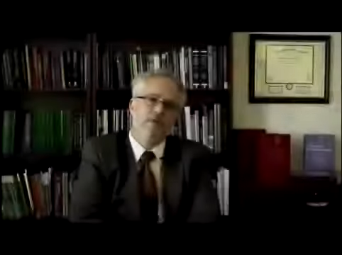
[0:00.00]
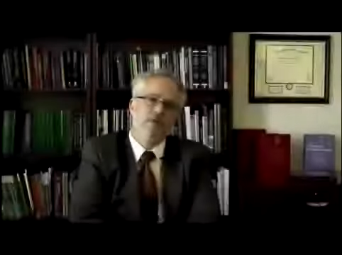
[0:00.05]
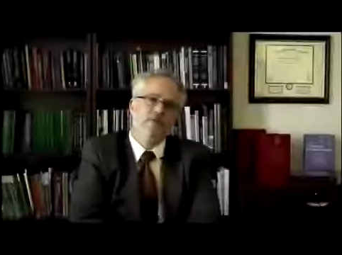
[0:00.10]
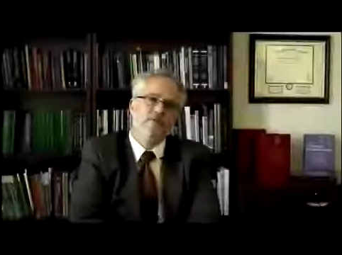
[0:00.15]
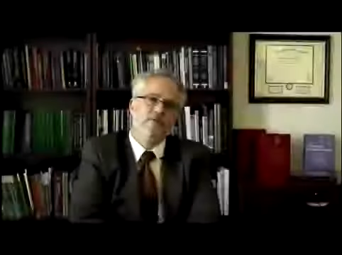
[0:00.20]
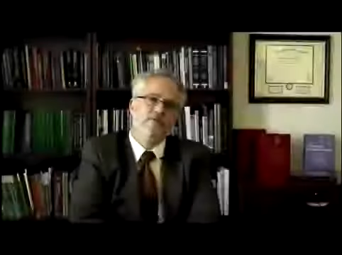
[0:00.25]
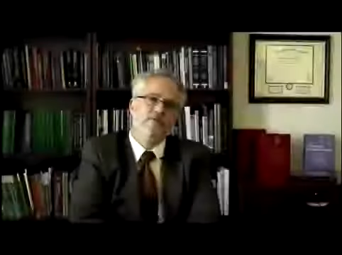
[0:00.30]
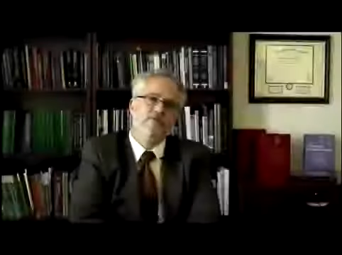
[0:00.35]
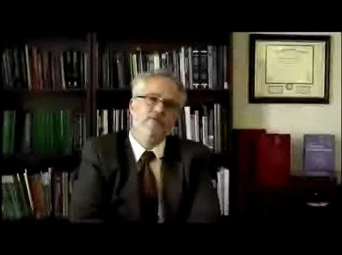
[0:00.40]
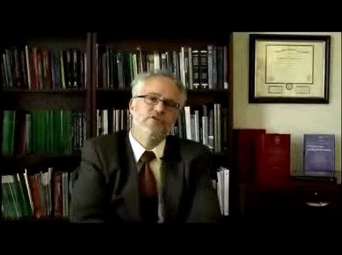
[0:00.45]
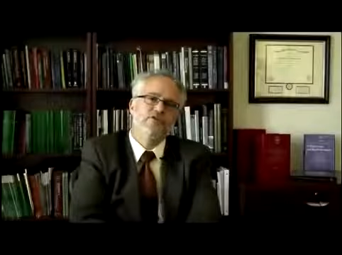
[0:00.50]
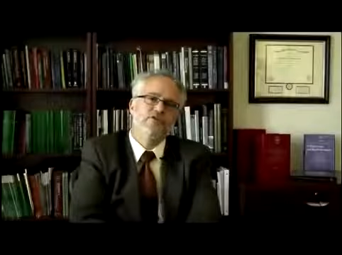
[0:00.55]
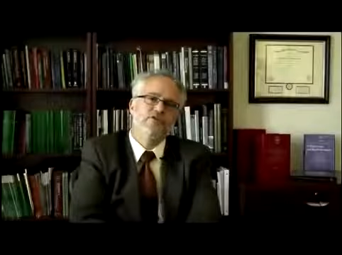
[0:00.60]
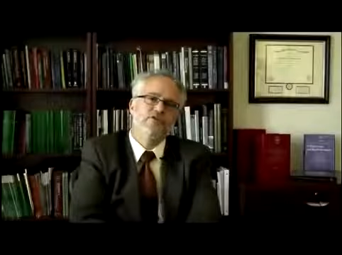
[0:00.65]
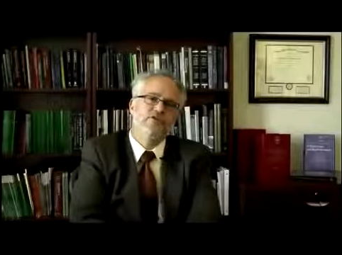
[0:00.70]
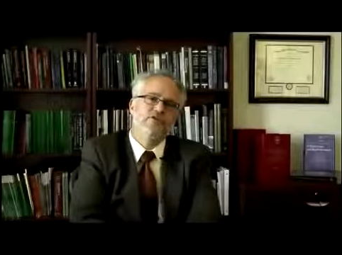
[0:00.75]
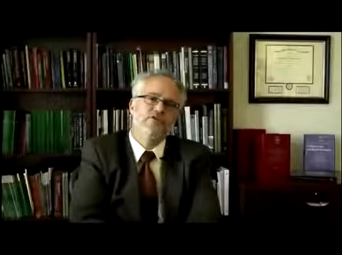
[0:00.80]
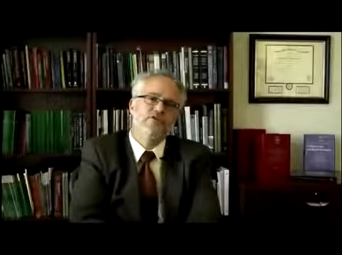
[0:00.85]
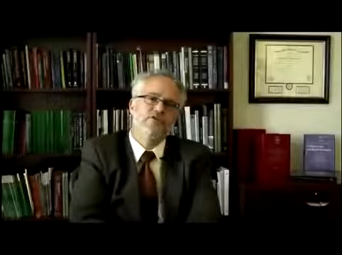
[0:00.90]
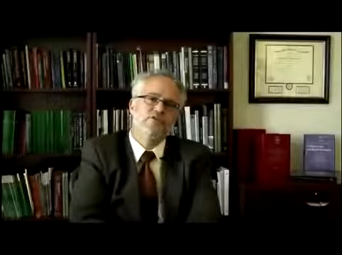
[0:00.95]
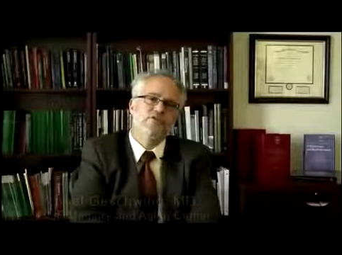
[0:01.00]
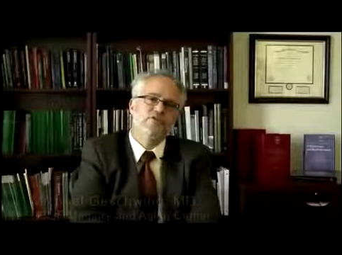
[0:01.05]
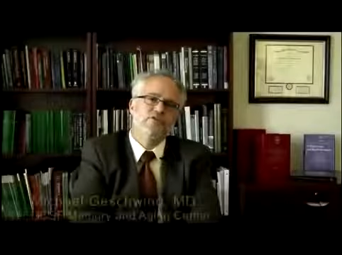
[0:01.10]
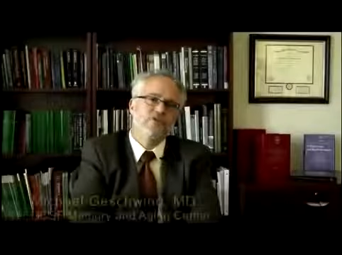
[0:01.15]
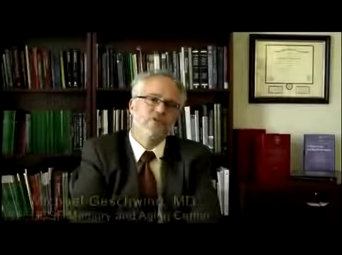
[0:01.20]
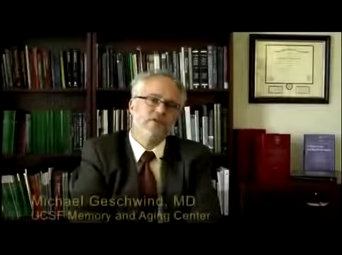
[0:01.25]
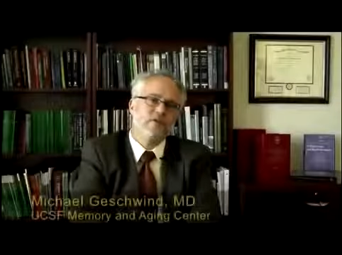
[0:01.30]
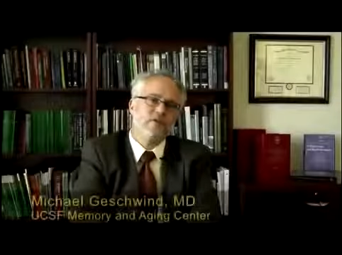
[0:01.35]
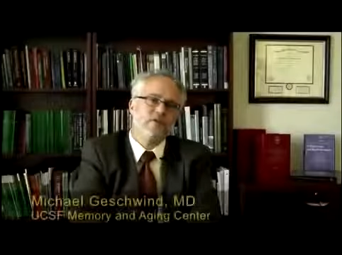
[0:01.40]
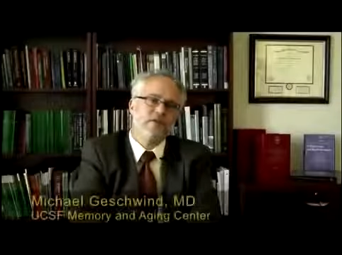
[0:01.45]
Individuals with
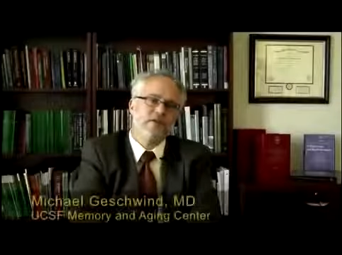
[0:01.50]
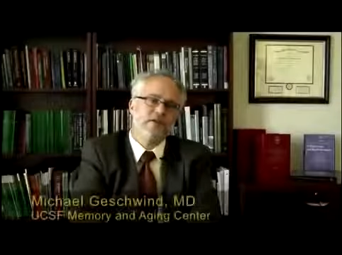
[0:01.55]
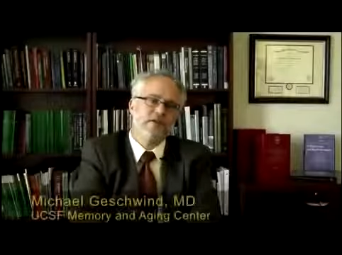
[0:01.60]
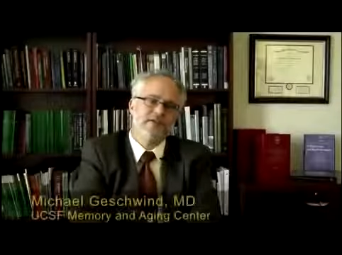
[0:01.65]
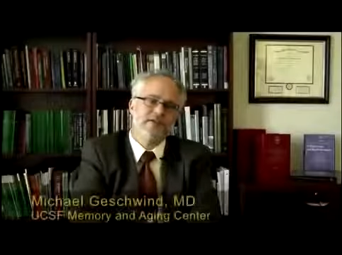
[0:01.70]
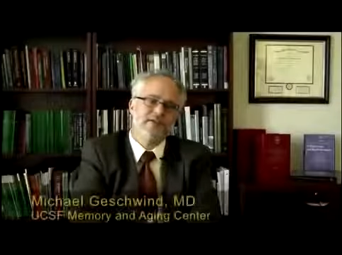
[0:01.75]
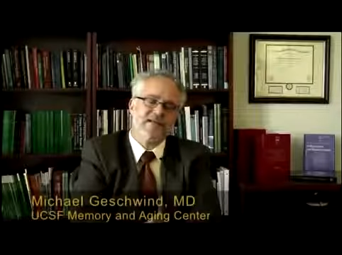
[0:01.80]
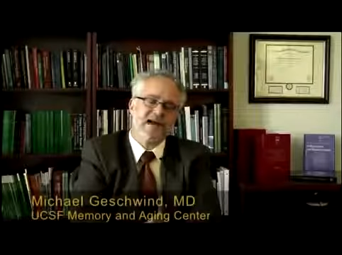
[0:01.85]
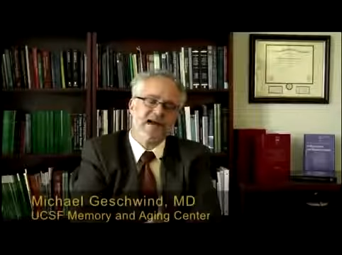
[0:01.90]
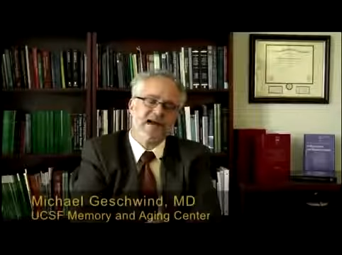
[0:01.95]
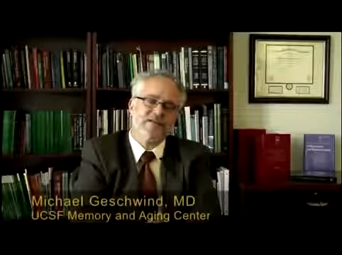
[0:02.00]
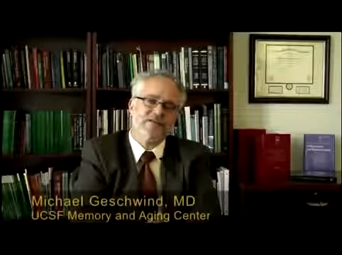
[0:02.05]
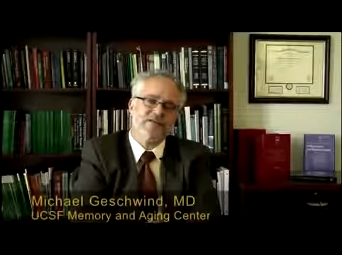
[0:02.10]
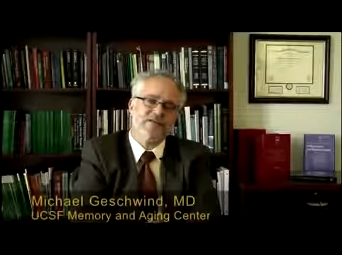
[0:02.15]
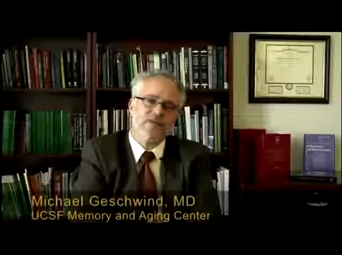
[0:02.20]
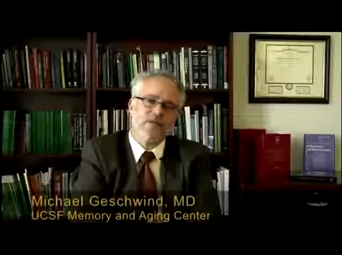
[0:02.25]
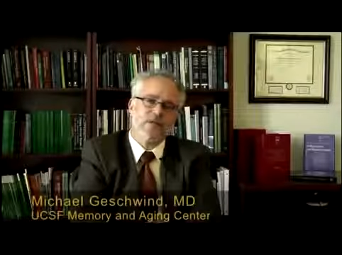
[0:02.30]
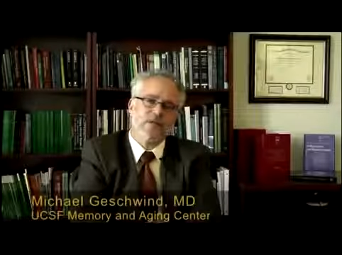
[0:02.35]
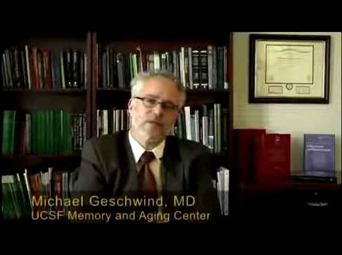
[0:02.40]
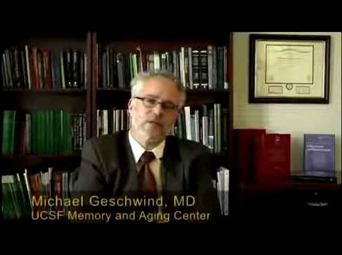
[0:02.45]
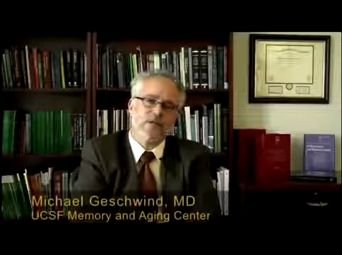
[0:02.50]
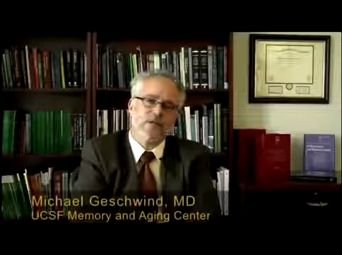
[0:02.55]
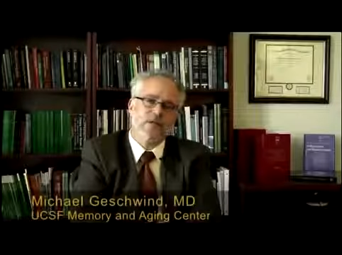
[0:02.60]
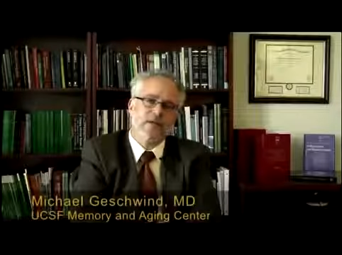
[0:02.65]
cerebellar ataxia